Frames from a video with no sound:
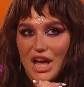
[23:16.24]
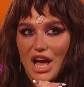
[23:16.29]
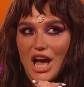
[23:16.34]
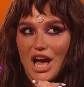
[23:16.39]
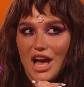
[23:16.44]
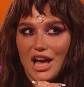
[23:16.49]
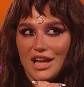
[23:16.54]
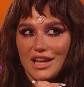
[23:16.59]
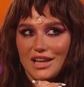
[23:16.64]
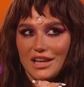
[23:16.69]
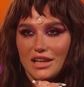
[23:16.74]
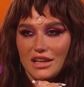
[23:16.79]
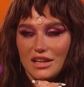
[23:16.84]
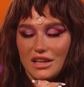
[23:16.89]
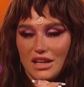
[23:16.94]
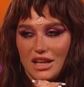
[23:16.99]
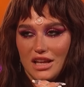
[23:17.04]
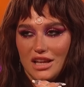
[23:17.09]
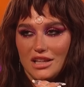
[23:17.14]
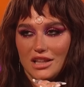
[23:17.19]
I
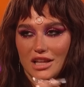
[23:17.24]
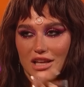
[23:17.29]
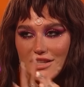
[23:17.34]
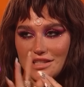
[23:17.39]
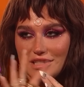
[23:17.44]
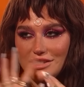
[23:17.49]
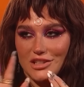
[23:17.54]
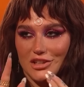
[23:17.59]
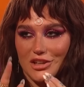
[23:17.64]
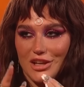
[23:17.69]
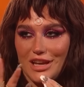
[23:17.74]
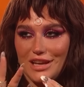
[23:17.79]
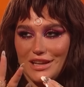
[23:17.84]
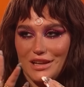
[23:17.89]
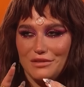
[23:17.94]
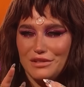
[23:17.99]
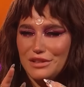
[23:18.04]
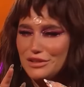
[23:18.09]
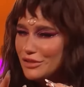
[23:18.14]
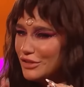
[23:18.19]
like still
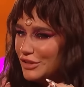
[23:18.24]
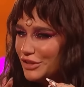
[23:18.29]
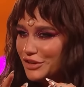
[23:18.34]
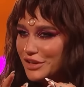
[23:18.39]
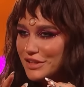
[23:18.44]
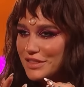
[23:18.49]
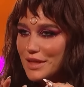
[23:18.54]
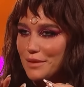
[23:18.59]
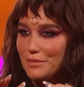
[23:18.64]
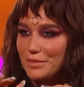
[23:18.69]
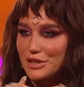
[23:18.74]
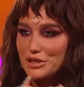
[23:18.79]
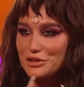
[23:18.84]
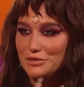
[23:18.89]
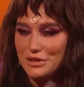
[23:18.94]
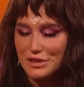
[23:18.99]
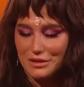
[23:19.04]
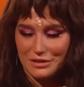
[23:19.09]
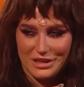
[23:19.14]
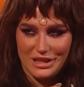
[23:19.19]
can't even look at that
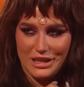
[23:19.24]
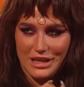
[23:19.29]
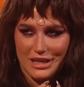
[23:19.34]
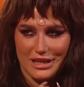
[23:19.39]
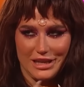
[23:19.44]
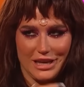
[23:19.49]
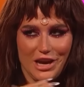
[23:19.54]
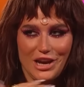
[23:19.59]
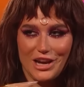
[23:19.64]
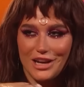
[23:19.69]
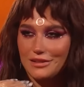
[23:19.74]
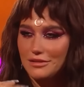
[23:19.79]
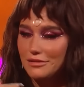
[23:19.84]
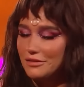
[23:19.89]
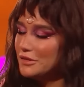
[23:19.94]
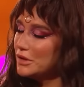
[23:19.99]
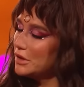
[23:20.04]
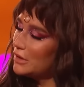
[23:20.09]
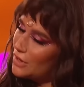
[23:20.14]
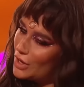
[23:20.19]
picture without getting
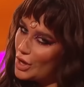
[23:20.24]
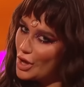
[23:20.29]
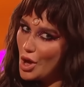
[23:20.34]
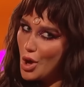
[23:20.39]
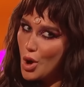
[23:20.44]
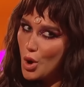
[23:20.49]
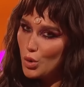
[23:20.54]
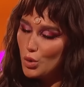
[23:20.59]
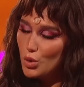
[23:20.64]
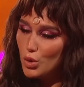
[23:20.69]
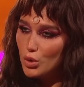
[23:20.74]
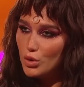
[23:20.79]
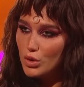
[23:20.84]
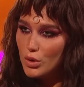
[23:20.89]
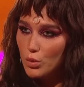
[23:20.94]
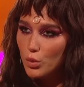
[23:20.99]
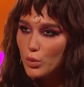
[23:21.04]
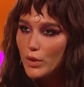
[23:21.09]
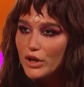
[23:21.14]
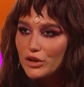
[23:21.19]

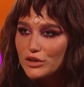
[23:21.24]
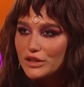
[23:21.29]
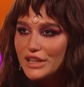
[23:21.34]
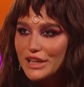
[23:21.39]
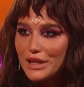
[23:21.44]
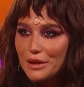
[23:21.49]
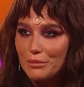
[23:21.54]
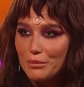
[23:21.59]
weirdly